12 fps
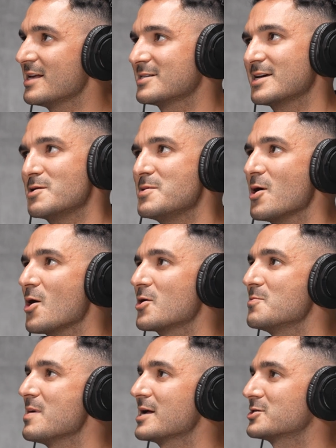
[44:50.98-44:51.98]
it's going to be
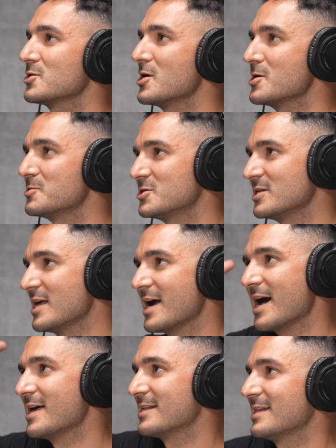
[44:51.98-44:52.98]
hard to match your energy.
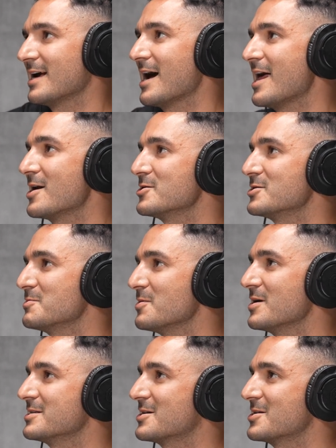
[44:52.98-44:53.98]
They got energy
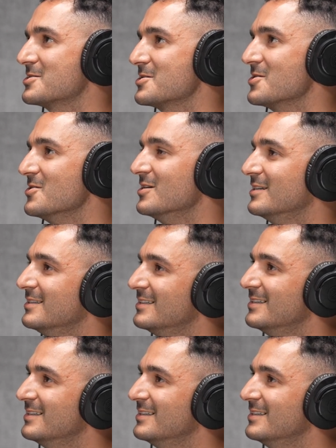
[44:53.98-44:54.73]
as good as you.